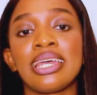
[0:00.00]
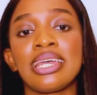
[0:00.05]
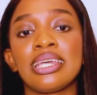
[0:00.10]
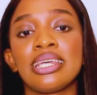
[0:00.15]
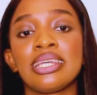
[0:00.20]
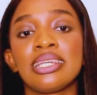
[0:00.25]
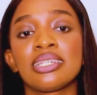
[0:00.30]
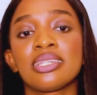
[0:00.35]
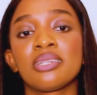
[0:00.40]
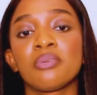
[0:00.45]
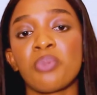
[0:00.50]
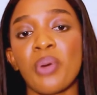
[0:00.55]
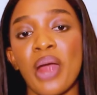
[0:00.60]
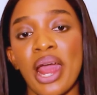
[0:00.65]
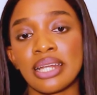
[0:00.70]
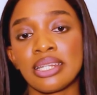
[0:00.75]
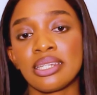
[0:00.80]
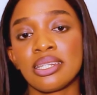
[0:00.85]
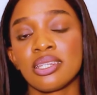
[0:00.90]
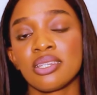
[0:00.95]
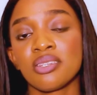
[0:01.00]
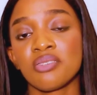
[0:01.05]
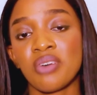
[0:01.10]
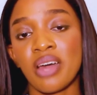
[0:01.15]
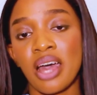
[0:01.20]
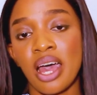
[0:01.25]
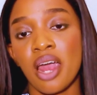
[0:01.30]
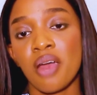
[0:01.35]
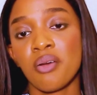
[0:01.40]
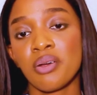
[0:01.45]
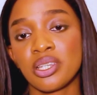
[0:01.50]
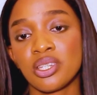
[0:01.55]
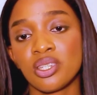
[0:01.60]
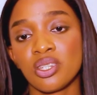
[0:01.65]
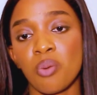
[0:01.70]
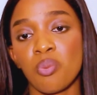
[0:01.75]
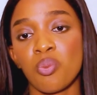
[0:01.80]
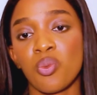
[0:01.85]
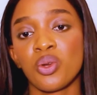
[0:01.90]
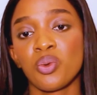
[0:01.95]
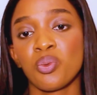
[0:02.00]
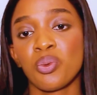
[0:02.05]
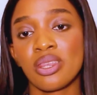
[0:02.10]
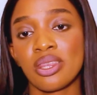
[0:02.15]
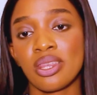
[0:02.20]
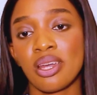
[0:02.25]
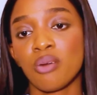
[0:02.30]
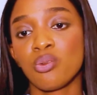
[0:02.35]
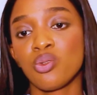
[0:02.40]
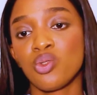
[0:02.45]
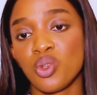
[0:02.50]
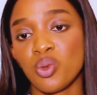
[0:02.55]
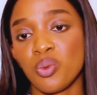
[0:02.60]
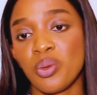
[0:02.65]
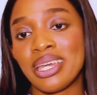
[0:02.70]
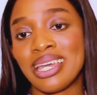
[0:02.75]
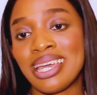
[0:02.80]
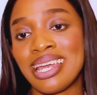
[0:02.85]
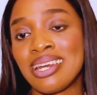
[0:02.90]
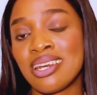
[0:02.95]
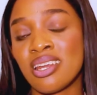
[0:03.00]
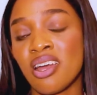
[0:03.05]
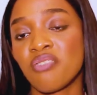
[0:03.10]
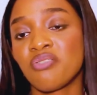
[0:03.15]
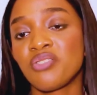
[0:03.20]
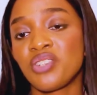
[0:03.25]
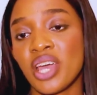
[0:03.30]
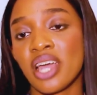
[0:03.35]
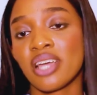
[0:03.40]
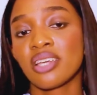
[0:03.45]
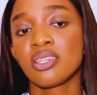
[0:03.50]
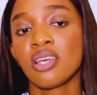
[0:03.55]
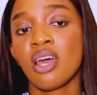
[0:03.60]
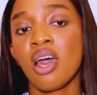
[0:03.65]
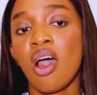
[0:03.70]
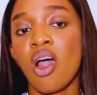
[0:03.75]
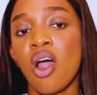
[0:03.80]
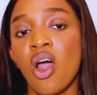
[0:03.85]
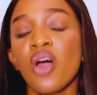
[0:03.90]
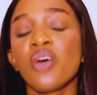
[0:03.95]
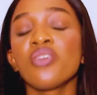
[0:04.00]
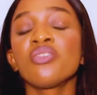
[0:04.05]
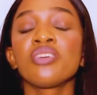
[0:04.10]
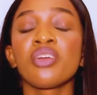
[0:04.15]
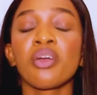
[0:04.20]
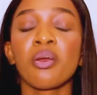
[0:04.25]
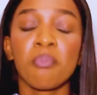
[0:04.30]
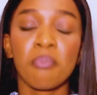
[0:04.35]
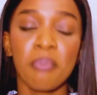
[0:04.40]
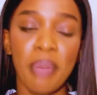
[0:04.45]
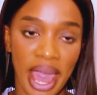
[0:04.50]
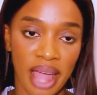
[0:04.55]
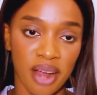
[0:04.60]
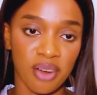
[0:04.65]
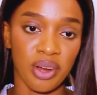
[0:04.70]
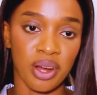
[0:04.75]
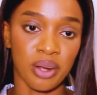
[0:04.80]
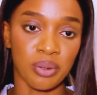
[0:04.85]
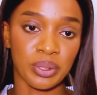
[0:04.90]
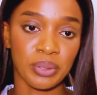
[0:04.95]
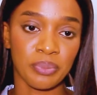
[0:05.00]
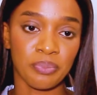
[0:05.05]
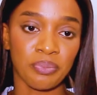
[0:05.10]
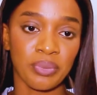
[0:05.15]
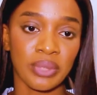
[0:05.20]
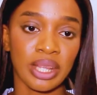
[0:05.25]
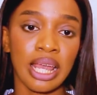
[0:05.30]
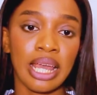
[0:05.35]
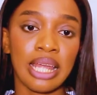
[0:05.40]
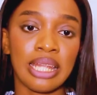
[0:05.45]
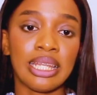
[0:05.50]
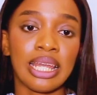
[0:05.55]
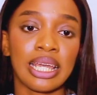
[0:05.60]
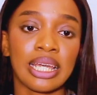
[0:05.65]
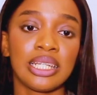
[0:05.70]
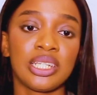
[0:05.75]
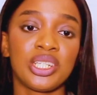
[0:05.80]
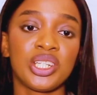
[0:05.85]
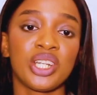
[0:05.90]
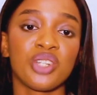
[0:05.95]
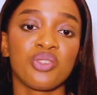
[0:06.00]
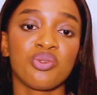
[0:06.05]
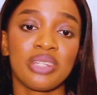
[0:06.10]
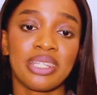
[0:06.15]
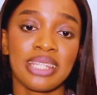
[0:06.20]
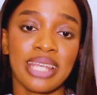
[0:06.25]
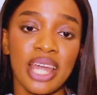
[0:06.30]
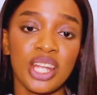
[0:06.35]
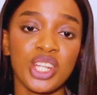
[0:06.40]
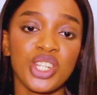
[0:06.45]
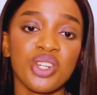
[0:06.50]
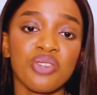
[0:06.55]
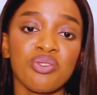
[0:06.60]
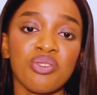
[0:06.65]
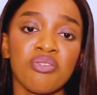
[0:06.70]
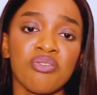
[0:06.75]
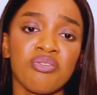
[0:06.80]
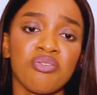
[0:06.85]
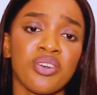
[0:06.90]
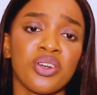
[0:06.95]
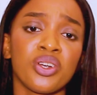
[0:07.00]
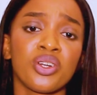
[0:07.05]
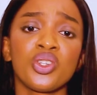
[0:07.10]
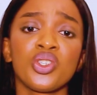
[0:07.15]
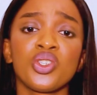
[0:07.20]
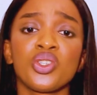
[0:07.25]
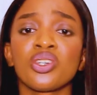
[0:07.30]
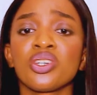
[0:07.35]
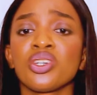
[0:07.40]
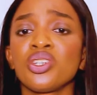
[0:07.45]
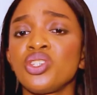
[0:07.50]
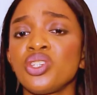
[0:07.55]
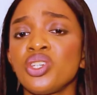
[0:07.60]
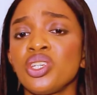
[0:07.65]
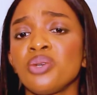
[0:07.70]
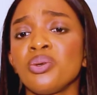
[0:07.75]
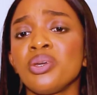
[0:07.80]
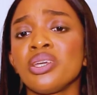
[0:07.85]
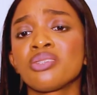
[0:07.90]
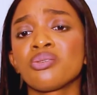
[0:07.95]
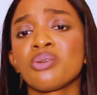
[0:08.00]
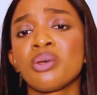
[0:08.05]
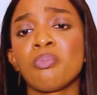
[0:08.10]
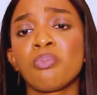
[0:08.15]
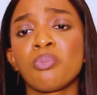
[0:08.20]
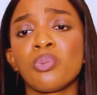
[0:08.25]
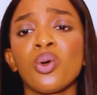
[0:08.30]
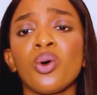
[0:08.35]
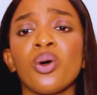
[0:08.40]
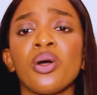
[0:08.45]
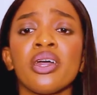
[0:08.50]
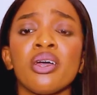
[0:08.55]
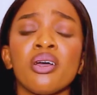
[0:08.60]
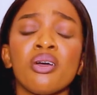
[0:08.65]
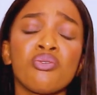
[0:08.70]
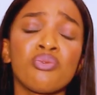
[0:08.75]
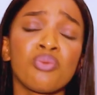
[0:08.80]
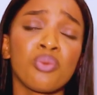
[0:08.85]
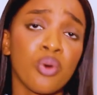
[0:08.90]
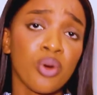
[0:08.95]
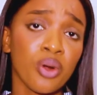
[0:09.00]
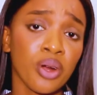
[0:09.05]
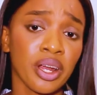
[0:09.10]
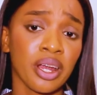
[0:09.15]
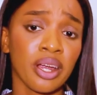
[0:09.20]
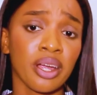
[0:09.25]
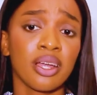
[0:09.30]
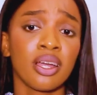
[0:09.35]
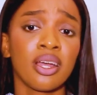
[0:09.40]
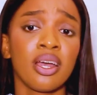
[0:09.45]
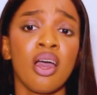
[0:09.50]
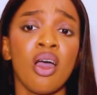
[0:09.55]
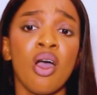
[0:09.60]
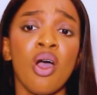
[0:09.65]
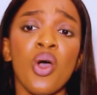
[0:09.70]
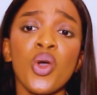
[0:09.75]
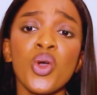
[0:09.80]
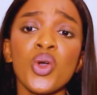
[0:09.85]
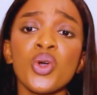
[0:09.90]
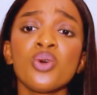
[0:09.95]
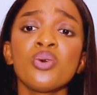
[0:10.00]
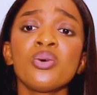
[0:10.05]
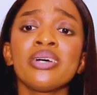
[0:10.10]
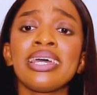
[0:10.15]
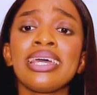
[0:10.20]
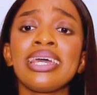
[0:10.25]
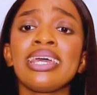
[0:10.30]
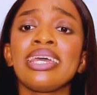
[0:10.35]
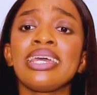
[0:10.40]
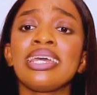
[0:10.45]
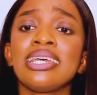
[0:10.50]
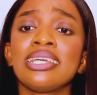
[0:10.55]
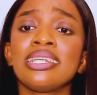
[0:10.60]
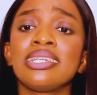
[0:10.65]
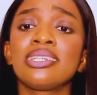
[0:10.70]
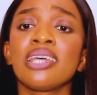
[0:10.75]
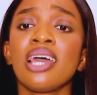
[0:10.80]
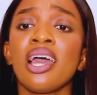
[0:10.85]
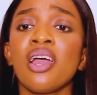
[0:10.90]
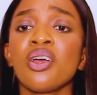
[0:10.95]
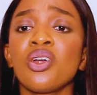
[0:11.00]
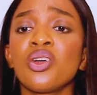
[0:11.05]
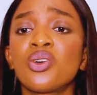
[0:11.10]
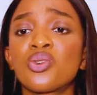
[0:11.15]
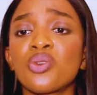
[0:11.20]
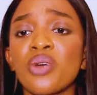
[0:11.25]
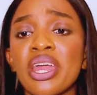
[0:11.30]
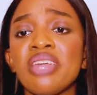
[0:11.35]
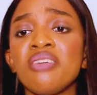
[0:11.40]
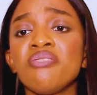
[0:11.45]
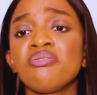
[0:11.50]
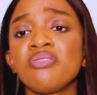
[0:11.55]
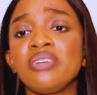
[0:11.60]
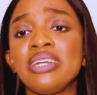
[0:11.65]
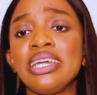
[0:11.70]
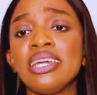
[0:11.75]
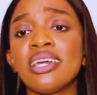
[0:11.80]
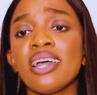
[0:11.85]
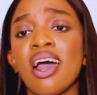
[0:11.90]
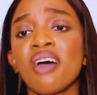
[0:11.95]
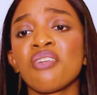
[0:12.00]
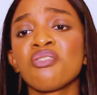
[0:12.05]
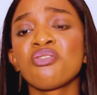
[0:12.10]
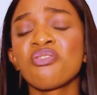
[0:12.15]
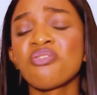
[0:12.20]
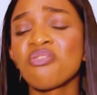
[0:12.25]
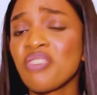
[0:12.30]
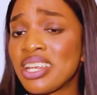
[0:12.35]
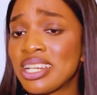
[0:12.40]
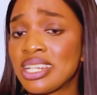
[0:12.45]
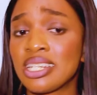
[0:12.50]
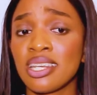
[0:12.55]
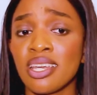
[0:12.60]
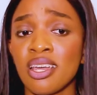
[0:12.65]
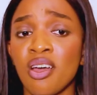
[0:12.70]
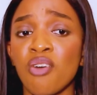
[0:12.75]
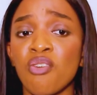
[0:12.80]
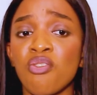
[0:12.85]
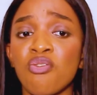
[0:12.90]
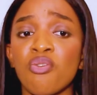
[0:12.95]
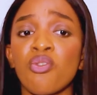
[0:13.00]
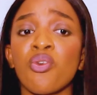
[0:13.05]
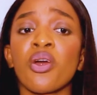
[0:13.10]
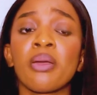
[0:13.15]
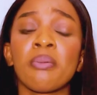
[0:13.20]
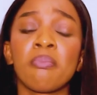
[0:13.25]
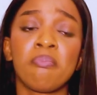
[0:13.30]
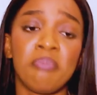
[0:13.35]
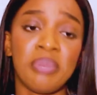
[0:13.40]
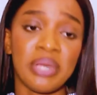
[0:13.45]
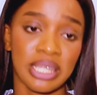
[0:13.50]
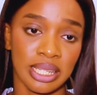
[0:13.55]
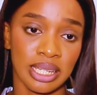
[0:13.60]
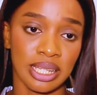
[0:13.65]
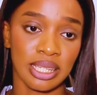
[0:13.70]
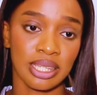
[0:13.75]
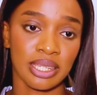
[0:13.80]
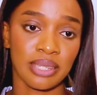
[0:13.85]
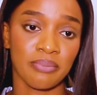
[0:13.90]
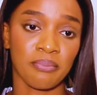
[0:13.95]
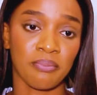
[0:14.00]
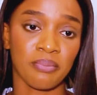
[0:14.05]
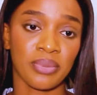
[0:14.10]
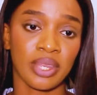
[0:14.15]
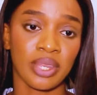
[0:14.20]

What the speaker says: is the practice of hiring someone without doing enough checks on their background. Negligent retention refers to continuing to employ a worker who is gravely unfit for business.